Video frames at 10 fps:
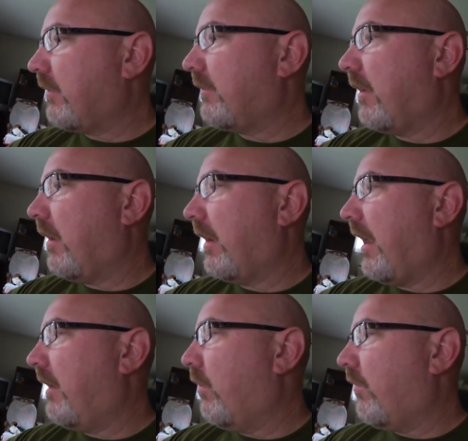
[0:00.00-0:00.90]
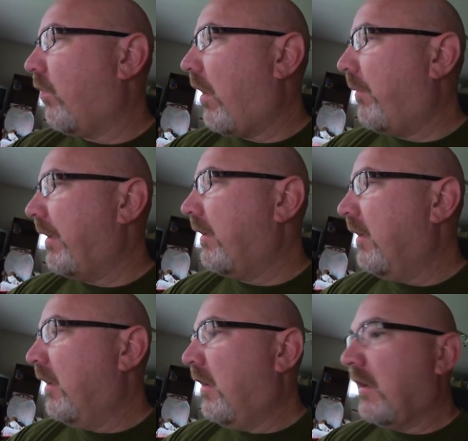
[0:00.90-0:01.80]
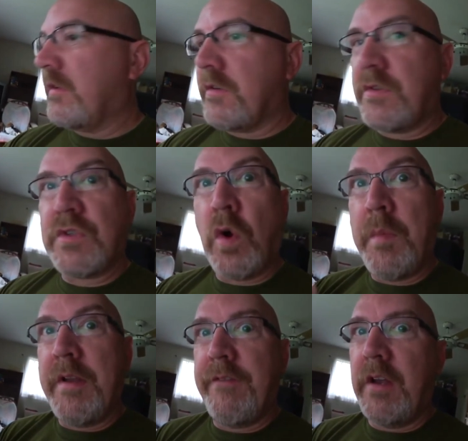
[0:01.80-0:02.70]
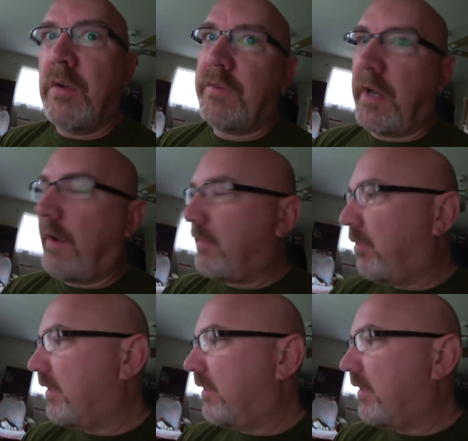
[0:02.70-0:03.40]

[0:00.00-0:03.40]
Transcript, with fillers: it's uh, again overwhelming because there's so many videos that I have to put